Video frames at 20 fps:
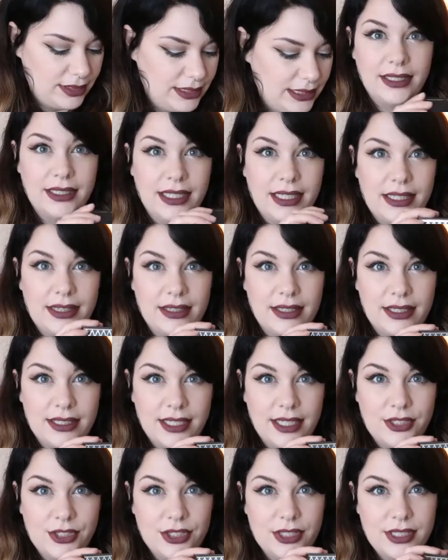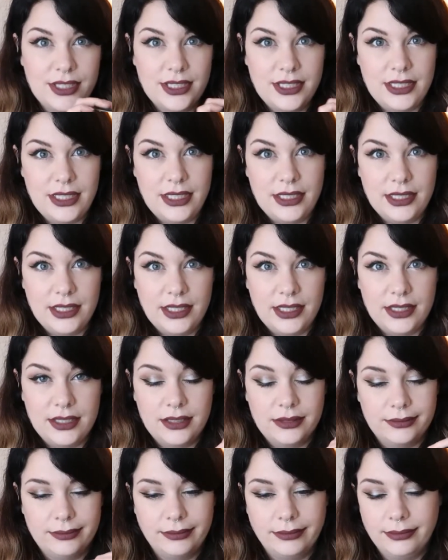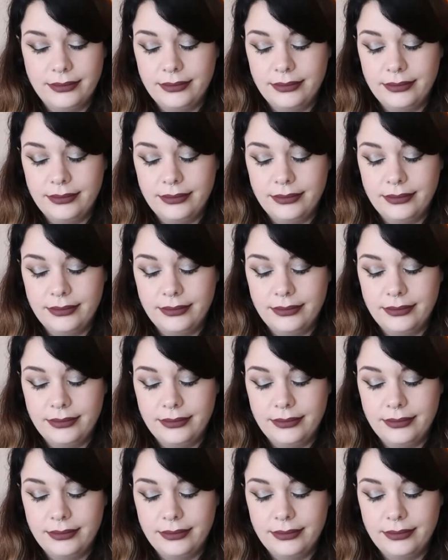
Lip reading: And like the attention to detail,